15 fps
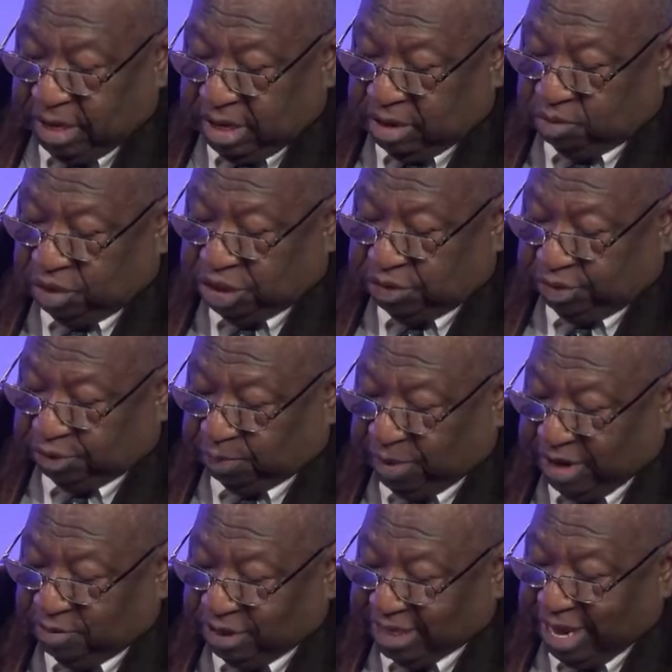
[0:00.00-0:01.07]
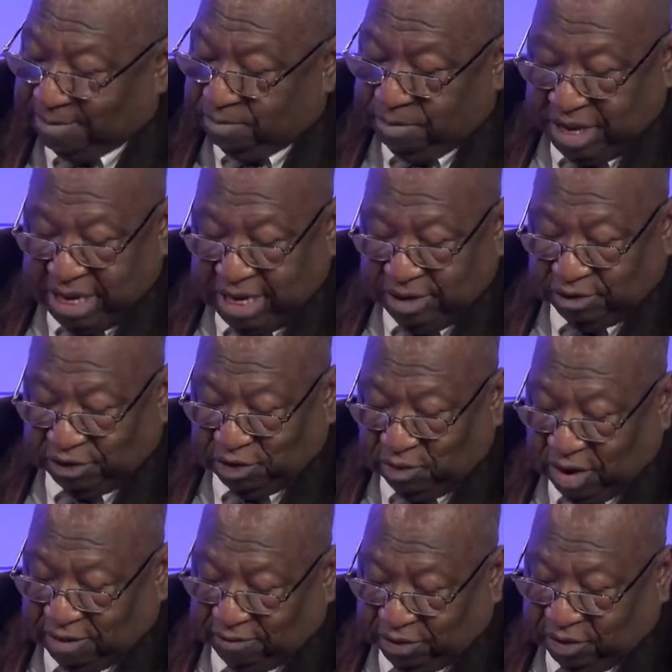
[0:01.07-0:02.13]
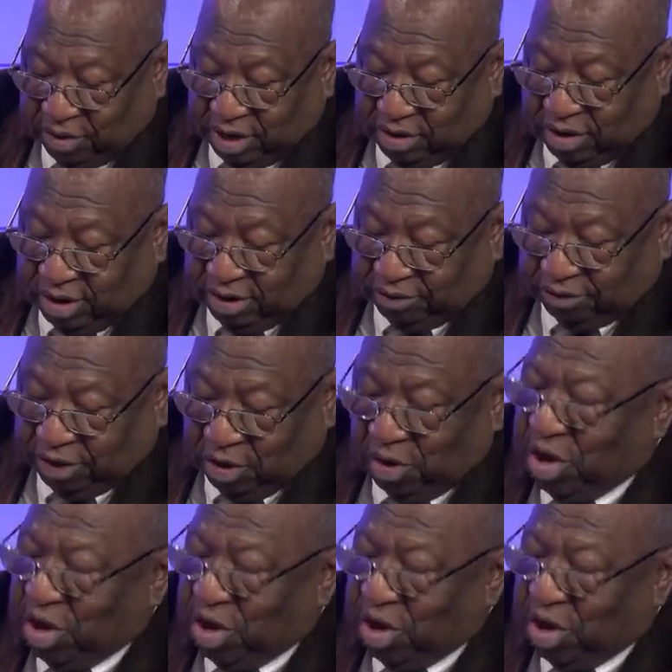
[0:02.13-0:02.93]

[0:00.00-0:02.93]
And would you explain what that means to our viewing audience?